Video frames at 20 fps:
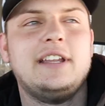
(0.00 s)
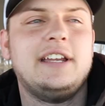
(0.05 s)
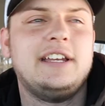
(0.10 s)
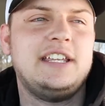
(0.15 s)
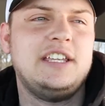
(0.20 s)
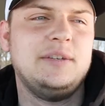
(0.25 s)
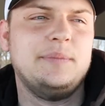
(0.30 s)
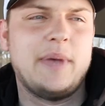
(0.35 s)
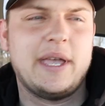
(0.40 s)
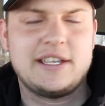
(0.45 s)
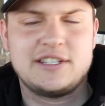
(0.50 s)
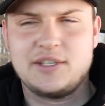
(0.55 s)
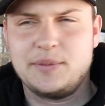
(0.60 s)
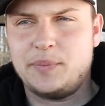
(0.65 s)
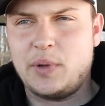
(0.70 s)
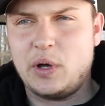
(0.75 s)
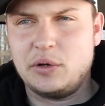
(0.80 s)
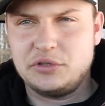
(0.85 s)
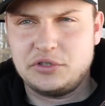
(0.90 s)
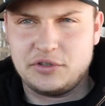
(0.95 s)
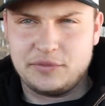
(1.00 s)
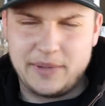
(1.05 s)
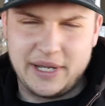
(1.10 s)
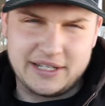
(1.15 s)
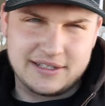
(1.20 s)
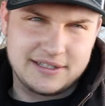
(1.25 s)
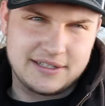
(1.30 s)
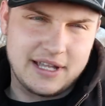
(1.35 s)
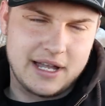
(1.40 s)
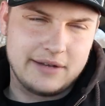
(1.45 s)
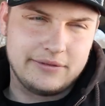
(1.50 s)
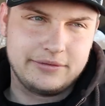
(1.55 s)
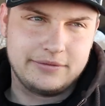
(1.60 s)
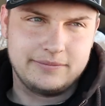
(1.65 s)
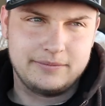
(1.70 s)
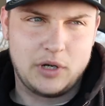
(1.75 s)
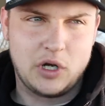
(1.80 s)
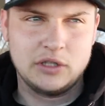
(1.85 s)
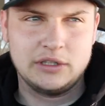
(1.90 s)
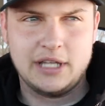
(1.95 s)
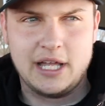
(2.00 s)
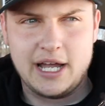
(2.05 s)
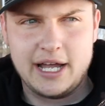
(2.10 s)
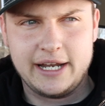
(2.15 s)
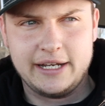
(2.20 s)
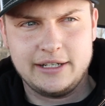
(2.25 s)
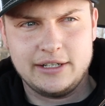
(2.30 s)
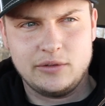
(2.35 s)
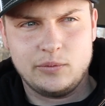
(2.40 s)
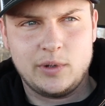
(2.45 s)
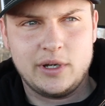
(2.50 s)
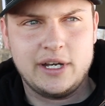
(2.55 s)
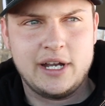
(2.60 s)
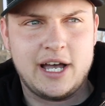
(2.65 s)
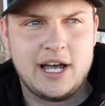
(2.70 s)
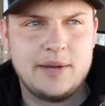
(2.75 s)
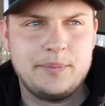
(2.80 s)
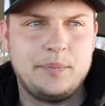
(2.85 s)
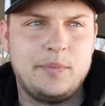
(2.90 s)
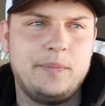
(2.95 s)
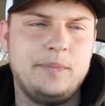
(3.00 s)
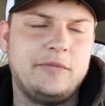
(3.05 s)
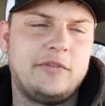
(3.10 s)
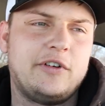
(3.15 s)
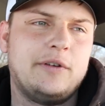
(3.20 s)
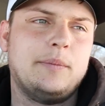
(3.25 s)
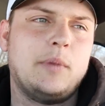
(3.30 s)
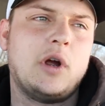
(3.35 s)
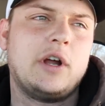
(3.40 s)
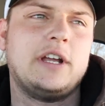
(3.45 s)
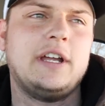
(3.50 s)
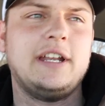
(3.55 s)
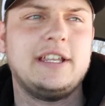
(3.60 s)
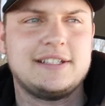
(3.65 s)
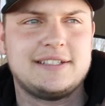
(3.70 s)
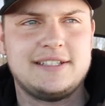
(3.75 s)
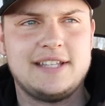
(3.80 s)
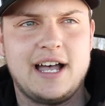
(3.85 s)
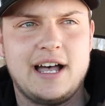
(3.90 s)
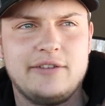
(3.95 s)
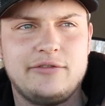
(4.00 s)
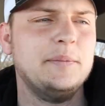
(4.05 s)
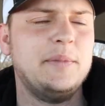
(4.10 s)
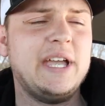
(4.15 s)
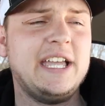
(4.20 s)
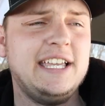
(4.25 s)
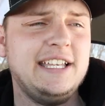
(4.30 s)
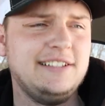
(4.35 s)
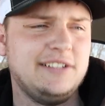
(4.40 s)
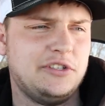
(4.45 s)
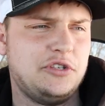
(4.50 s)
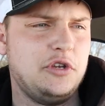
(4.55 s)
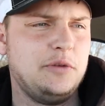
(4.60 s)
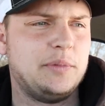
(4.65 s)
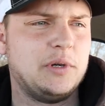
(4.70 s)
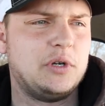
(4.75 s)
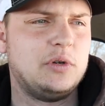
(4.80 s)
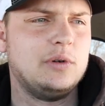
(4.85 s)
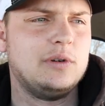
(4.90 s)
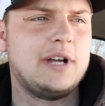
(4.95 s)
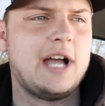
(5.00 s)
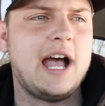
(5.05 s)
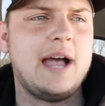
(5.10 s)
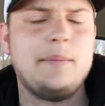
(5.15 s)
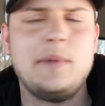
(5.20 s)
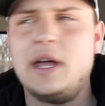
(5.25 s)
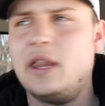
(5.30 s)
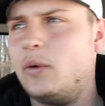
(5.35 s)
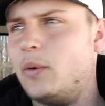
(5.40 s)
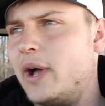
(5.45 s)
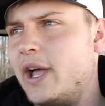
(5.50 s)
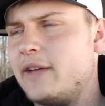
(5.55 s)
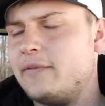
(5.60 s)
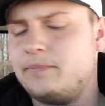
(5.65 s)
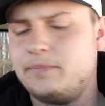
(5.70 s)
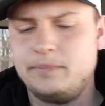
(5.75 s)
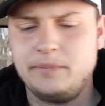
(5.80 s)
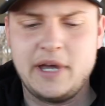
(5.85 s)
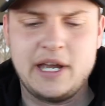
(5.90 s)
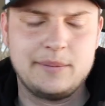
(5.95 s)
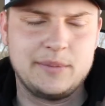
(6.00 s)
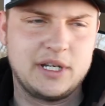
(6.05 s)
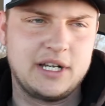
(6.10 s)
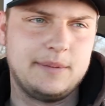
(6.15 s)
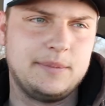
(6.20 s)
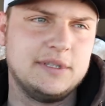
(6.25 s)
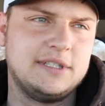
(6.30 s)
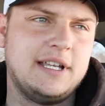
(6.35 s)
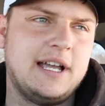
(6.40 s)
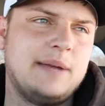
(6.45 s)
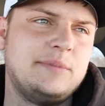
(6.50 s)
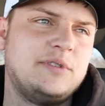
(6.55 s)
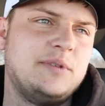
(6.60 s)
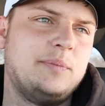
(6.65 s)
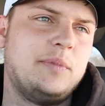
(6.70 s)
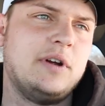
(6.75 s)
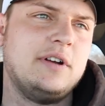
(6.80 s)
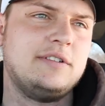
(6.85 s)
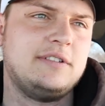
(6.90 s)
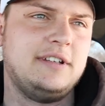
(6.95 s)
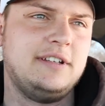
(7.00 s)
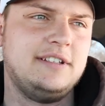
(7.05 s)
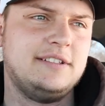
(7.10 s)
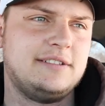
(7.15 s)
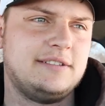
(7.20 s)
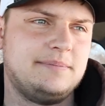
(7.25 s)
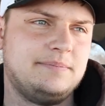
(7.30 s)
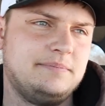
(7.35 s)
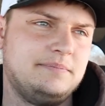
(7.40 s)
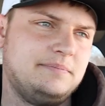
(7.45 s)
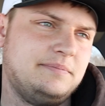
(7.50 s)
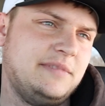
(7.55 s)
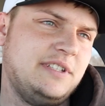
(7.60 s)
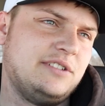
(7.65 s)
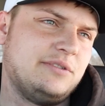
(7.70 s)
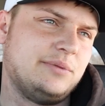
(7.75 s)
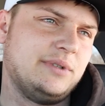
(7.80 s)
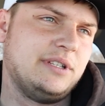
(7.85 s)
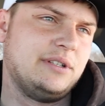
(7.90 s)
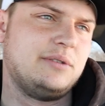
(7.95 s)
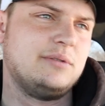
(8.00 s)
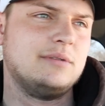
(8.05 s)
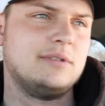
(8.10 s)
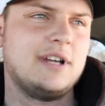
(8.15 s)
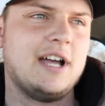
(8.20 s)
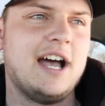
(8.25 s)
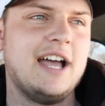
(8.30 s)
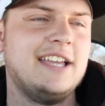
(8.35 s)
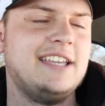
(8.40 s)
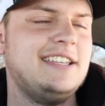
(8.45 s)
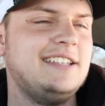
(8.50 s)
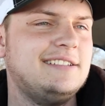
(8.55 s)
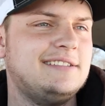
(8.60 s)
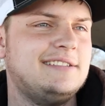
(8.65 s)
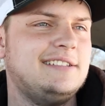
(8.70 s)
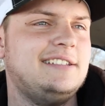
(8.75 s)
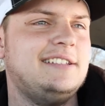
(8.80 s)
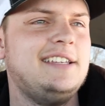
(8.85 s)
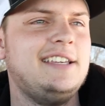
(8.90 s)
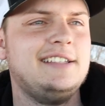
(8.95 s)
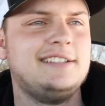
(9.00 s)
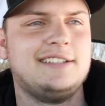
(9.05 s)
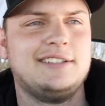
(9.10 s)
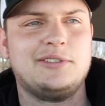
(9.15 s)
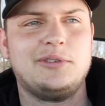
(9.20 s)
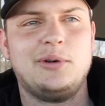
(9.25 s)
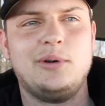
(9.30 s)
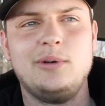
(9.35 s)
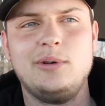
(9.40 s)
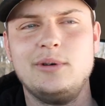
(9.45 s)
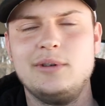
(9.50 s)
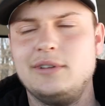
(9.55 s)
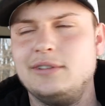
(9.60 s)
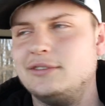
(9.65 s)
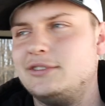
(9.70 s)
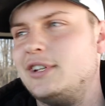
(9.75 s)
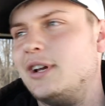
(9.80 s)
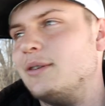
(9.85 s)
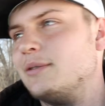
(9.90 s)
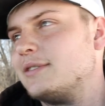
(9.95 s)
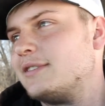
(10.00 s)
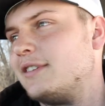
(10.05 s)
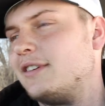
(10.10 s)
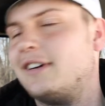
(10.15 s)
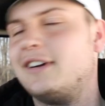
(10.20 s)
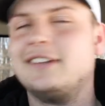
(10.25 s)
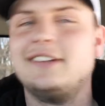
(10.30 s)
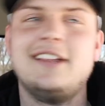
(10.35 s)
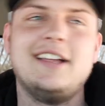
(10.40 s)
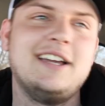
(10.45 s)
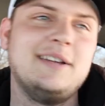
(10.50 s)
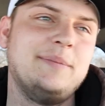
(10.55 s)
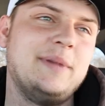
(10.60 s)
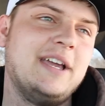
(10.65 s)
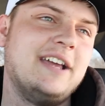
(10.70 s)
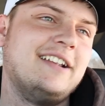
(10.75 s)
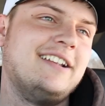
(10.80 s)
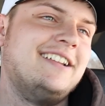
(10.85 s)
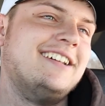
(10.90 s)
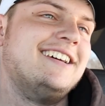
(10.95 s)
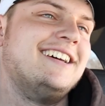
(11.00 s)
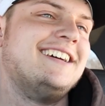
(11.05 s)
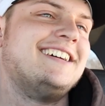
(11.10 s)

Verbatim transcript: then he makes some posts for me and stuff online and whatnot for marketing stuff. But he's a super cool guy, by the way. I've met him a couple times in person. He's a really cool guy. He's a total jokester online, man.